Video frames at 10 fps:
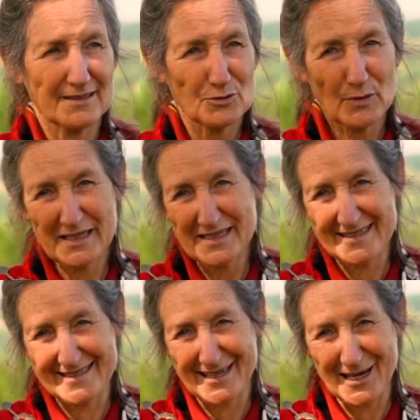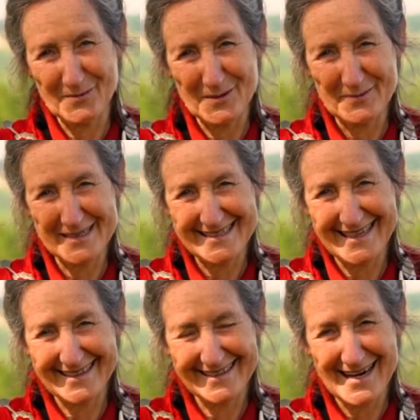20 years ago when we
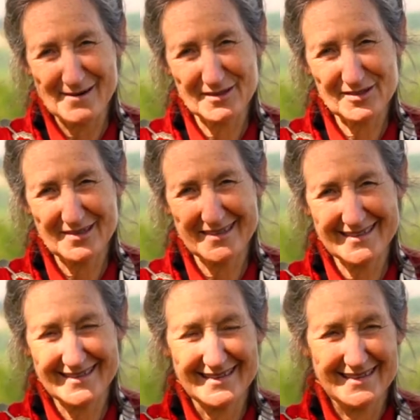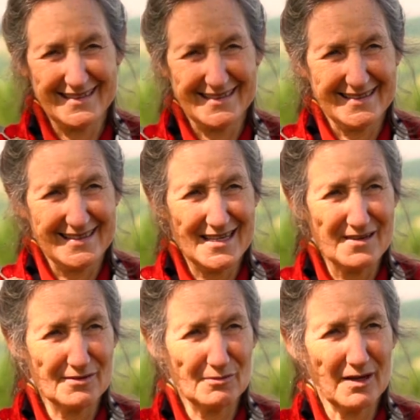started our retreat.
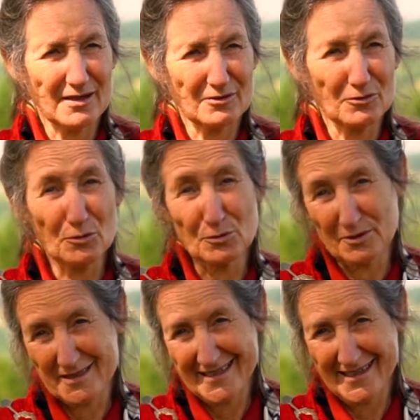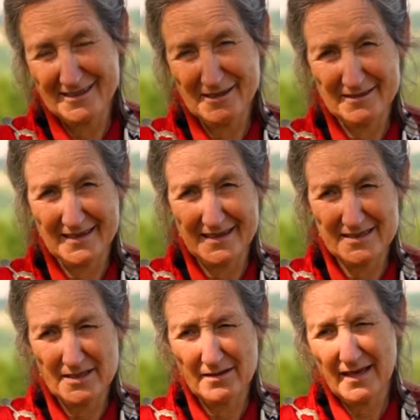Everyone Googles now, don't they?
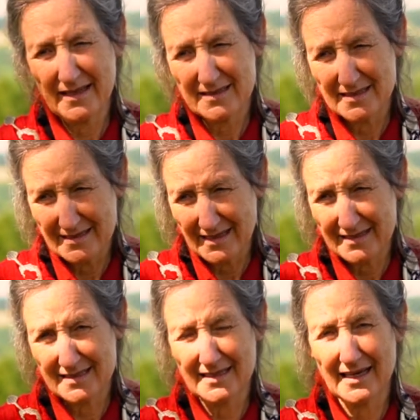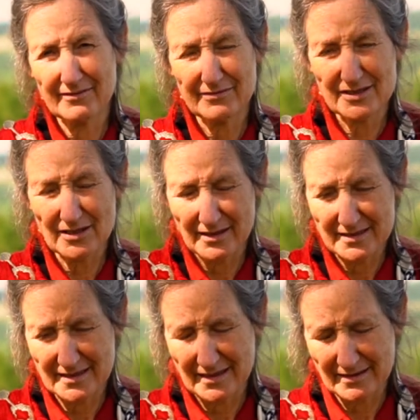So that's the
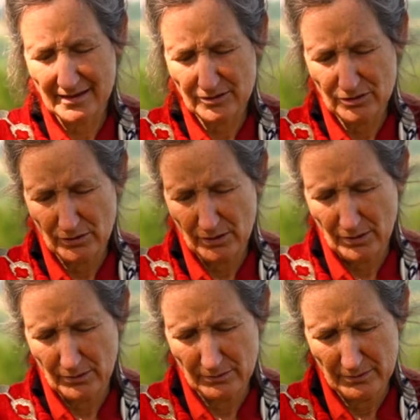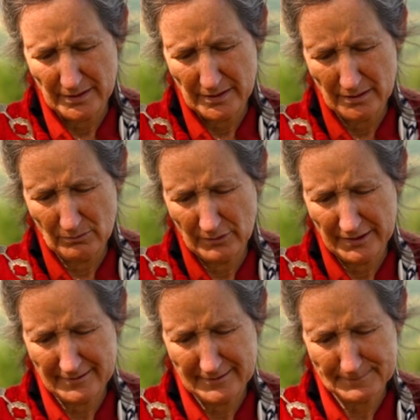advertising that you go in
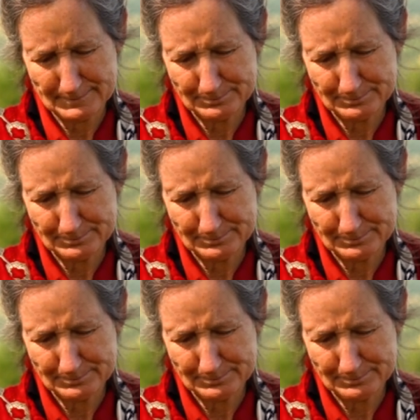with.